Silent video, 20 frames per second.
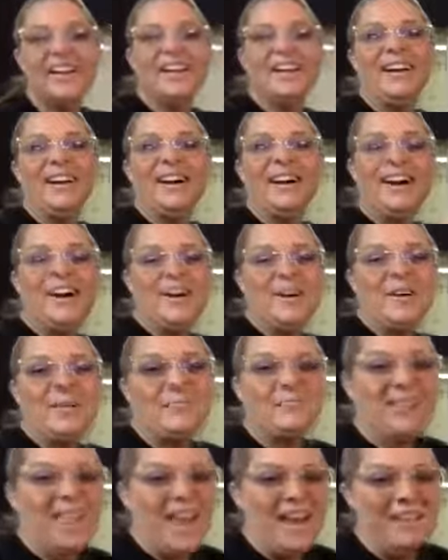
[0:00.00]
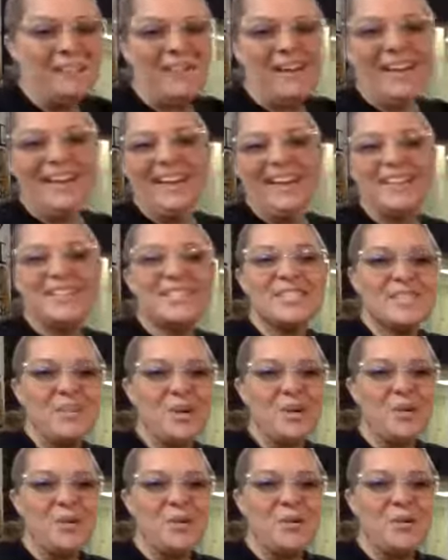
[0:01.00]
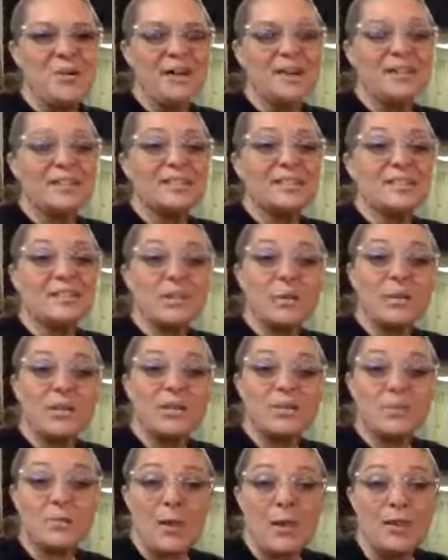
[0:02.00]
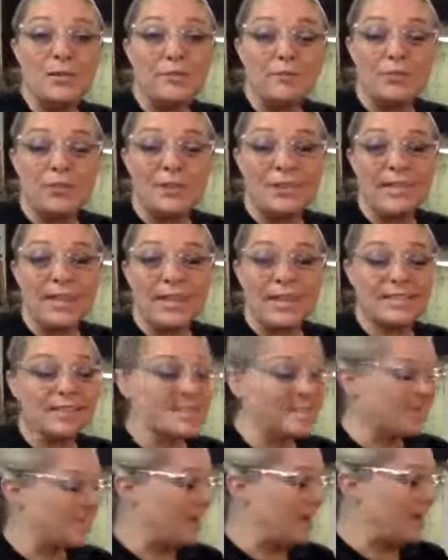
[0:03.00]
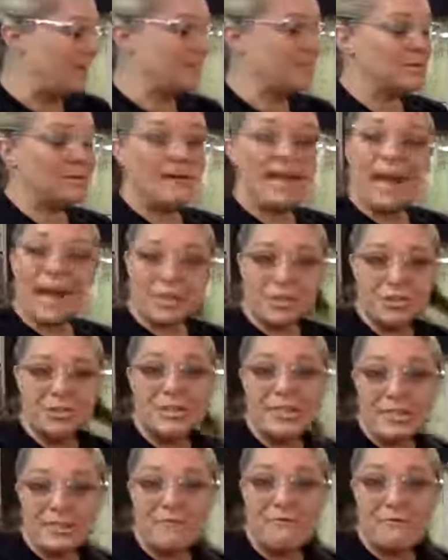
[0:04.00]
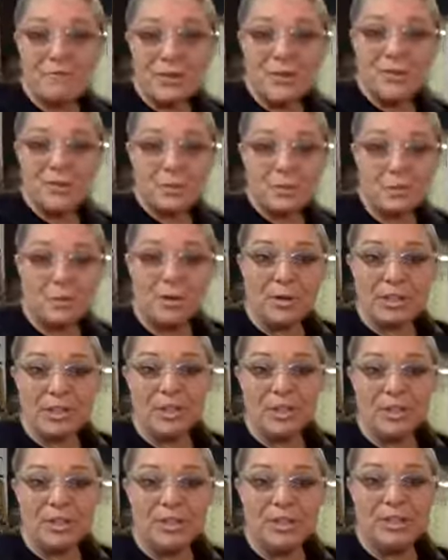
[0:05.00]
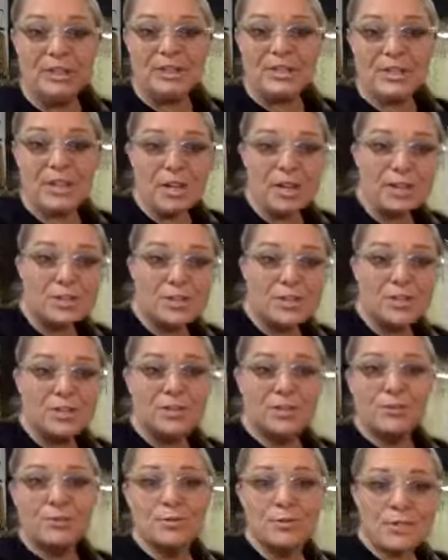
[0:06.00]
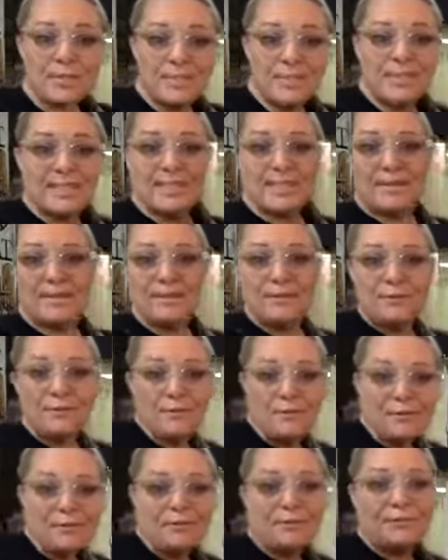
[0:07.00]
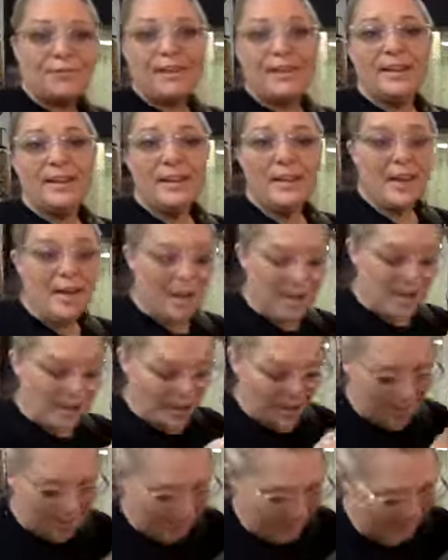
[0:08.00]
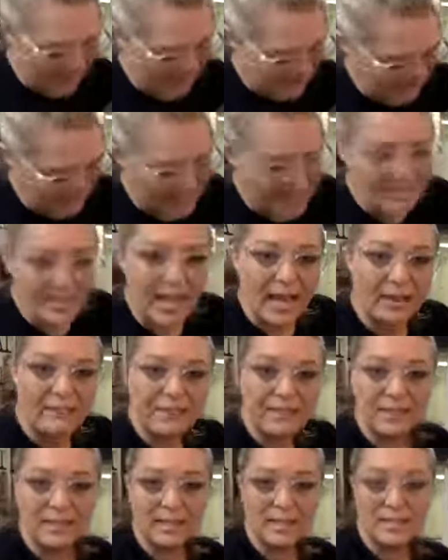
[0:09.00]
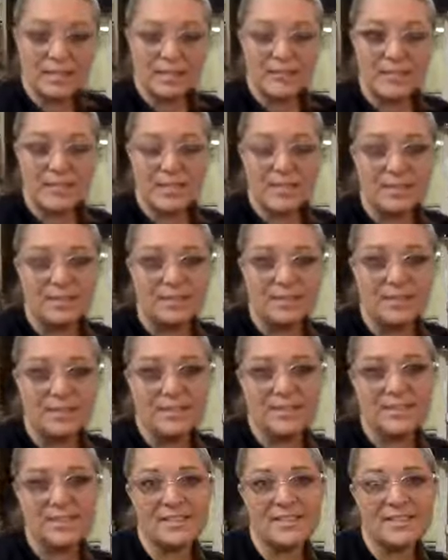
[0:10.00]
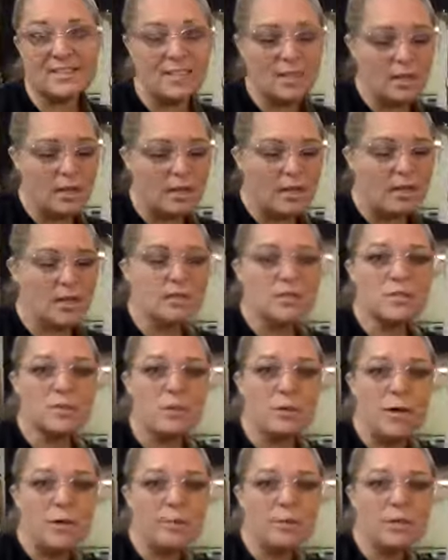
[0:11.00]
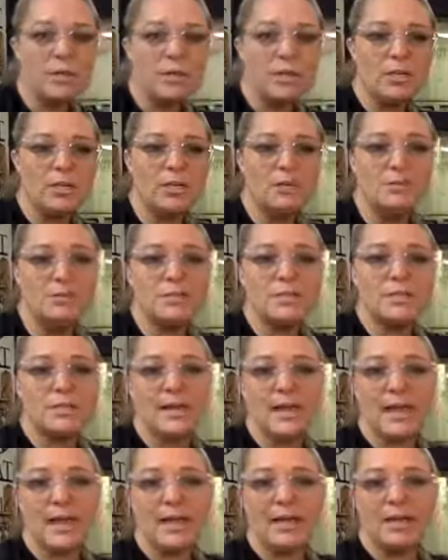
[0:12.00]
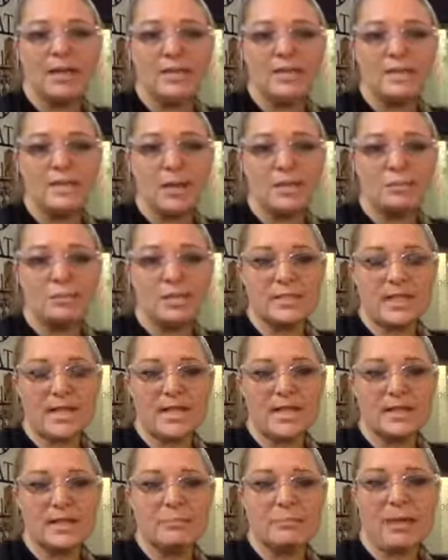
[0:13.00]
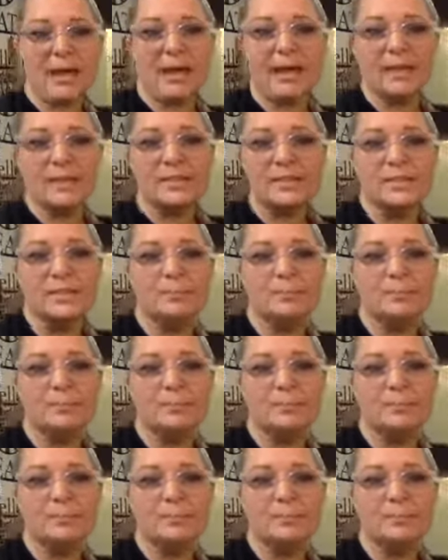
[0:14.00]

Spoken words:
Anyway, so it's ready for the next step. So it actually feels pretty good. It's not too stiff, but it does have a hint of stiffness. So I'm going to use the Annie Sloan sanding pads.